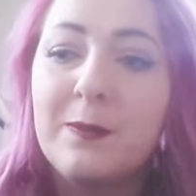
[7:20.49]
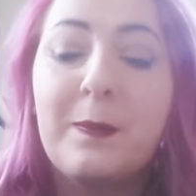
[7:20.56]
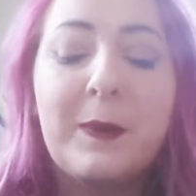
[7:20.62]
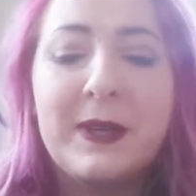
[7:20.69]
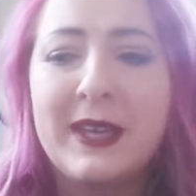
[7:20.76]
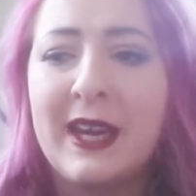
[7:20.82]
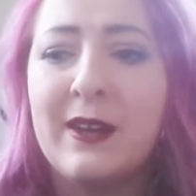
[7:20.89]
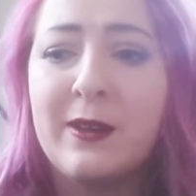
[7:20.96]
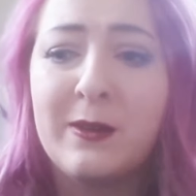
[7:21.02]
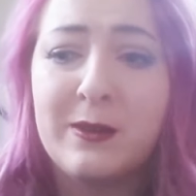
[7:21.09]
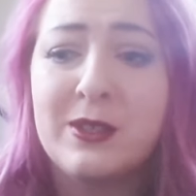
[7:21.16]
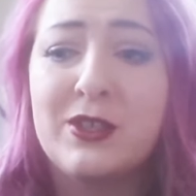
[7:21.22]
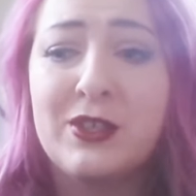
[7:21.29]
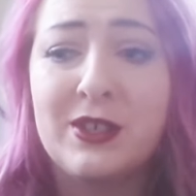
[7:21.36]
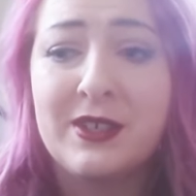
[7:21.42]
But yeah, it
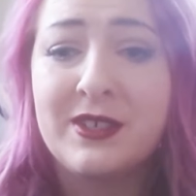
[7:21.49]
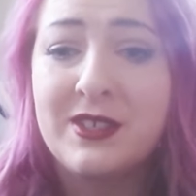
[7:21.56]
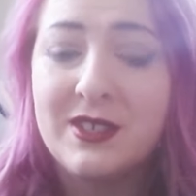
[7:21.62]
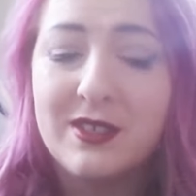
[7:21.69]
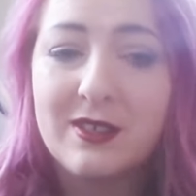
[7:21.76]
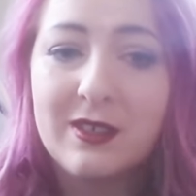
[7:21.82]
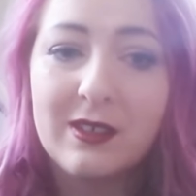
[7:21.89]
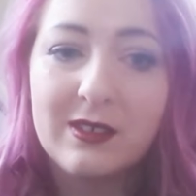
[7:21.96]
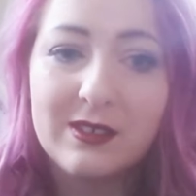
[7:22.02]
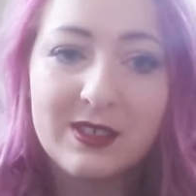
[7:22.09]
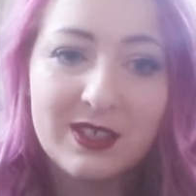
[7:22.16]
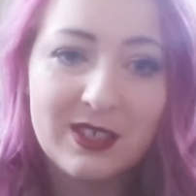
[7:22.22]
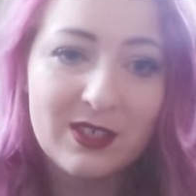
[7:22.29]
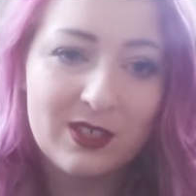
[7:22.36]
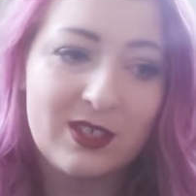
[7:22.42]
was just
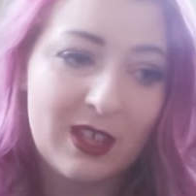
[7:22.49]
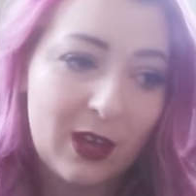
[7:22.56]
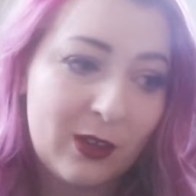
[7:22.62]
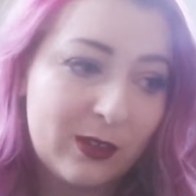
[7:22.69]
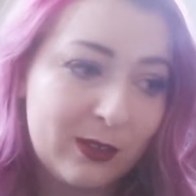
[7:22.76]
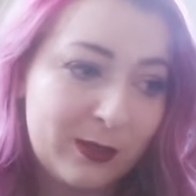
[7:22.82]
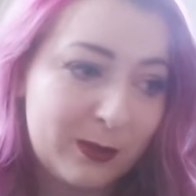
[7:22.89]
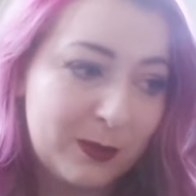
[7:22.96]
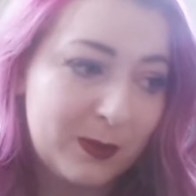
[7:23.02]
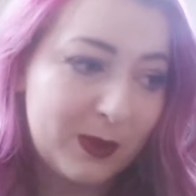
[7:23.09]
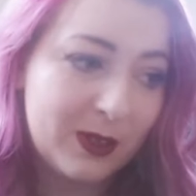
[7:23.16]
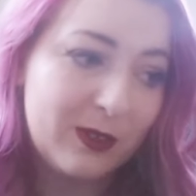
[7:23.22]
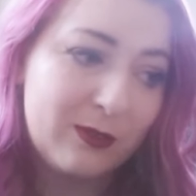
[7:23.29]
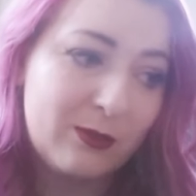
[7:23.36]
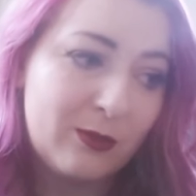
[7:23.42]
so
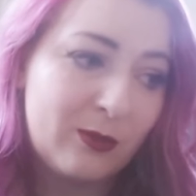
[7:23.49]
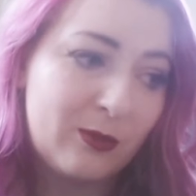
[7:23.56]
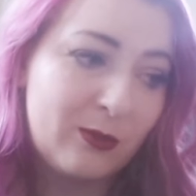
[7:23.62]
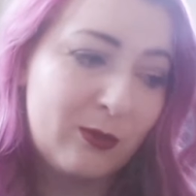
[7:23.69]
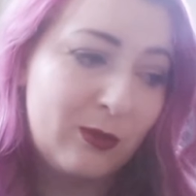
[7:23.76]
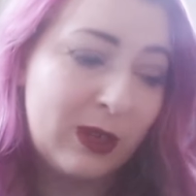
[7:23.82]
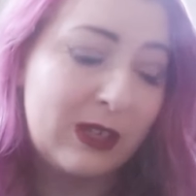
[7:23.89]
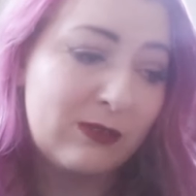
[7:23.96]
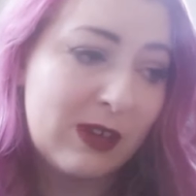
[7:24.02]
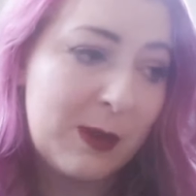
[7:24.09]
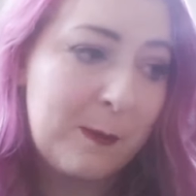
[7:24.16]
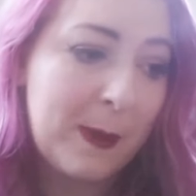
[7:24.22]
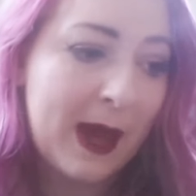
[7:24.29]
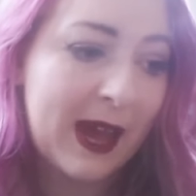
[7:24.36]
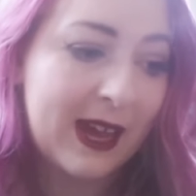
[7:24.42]
really
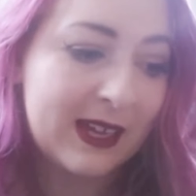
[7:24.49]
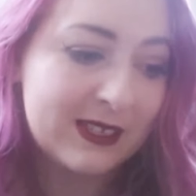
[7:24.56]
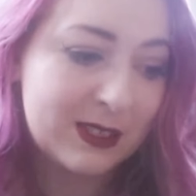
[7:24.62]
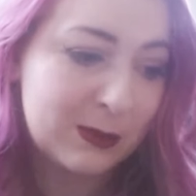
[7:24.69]
bad.